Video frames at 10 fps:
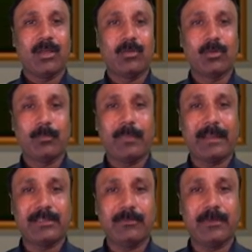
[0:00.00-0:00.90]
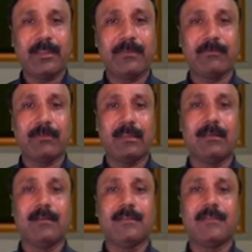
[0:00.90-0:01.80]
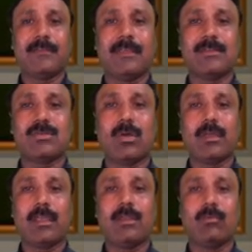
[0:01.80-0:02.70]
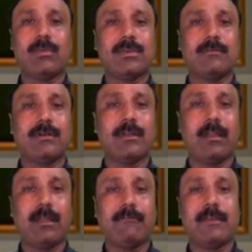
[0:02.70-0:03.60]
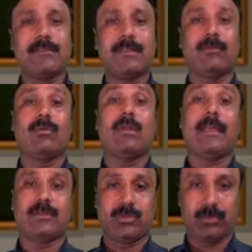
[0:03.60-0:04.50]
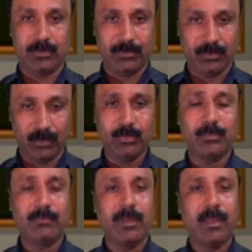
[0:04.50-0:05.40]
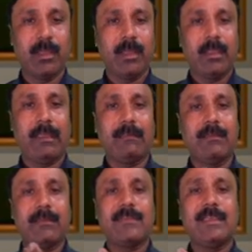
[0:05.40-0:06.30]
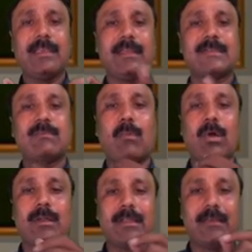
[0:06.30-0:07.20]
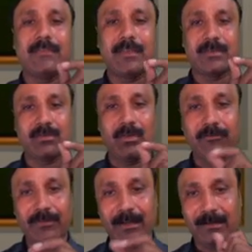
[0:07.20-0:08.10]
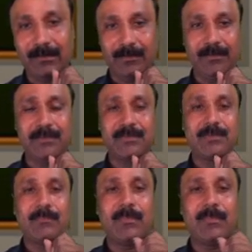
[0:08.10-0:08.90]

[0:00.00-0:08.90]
group activities where learners can talk in whichever language they would like to, engaging in small tasks as confident learners,